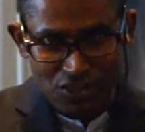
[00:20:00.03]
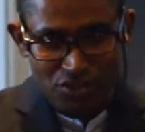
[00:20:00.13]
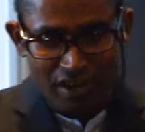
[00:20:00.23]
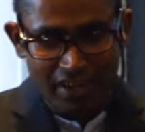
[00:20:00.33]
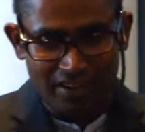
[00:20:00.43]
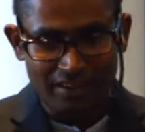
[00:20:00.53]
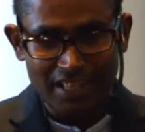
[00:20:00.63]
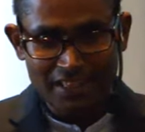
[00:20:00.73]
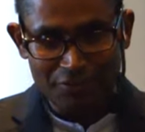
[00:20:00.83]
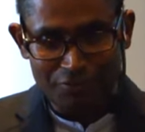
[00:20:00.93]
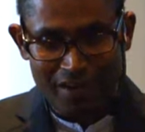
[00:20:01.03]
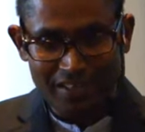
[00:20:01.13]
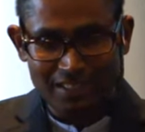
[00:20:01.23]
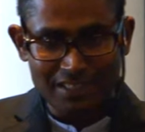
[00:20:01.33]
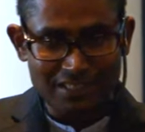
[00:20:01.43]
trial, the
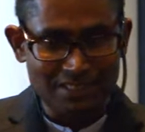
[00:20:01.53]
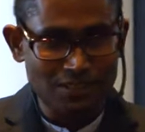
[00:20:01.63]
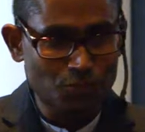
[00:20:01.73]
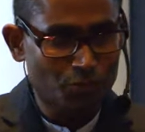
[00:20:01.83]
fact that it doesn't